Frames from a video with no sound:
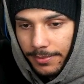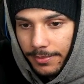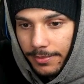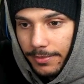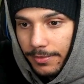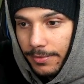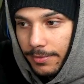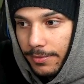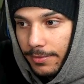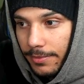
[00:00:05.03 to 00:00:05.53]

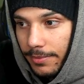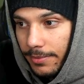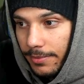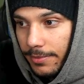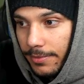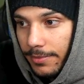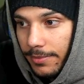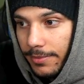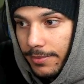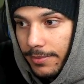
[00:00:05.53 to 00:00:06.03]

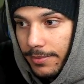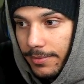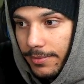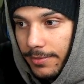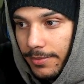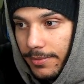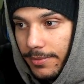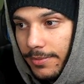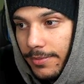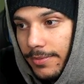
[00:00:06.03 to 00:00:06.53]

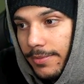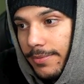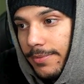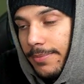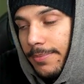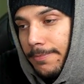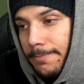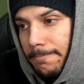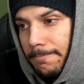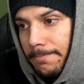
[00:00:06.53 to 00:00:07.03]

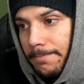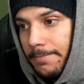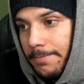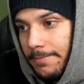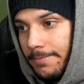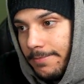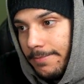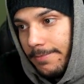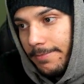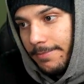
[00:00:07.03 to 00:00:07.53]

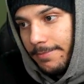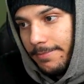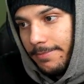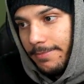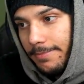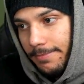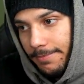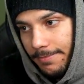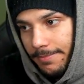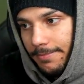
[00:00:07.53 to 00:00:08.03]

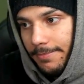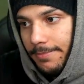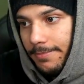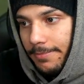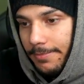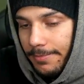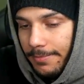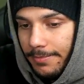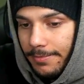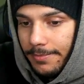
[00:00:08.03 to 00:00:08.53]

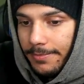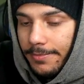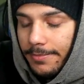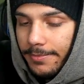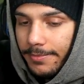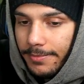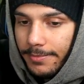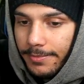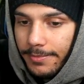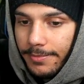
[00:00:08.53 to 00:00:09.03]

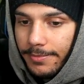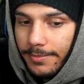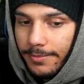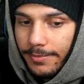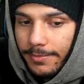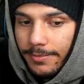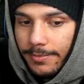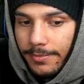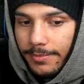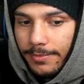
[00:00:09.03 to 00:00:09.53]

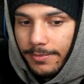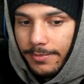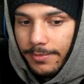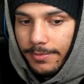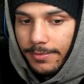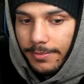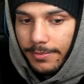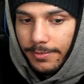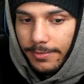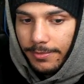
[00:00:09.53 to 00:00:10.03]

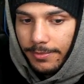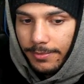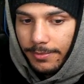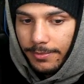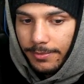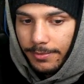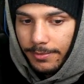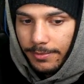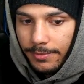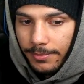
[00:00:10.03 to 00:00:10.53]

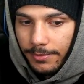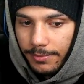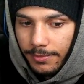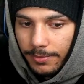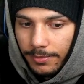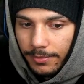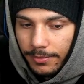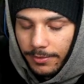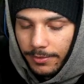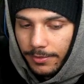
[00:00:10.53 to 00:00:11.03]

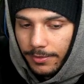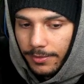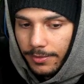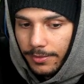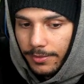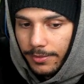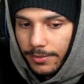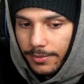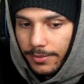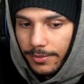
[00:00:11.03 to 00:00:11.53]

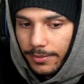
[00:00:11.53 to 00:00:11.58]
This person isn't speaking.